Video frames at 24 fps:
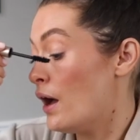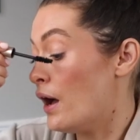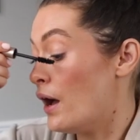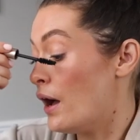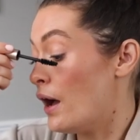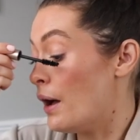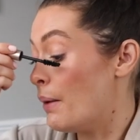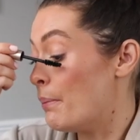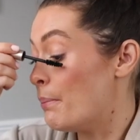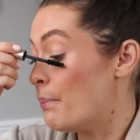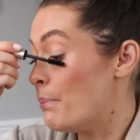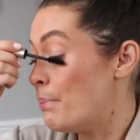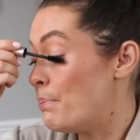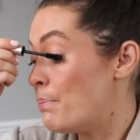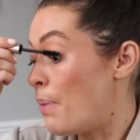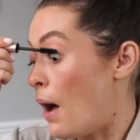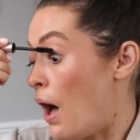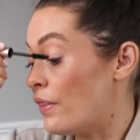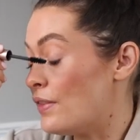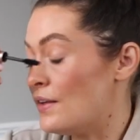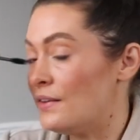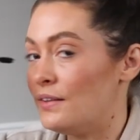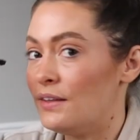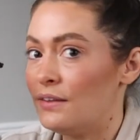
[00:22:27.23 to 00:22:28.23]
Um,
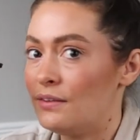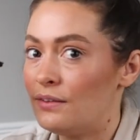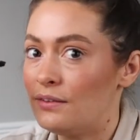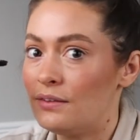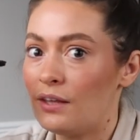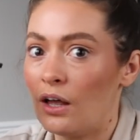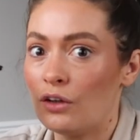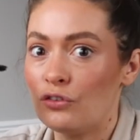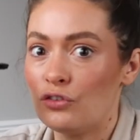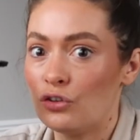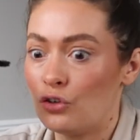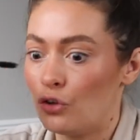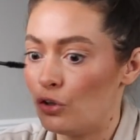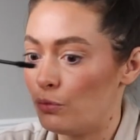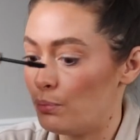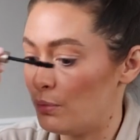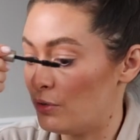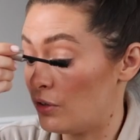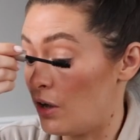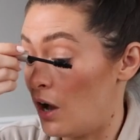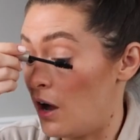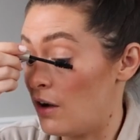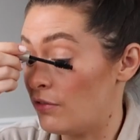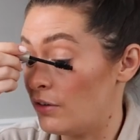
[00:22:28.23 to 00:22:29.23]
but this is such a good
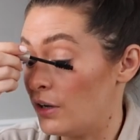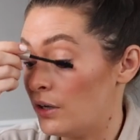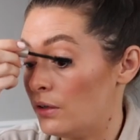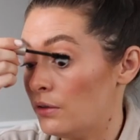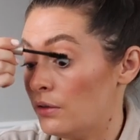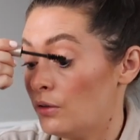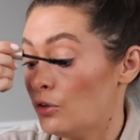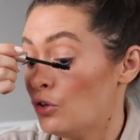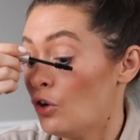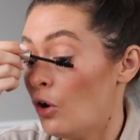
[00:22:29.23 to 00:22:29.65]
mascara.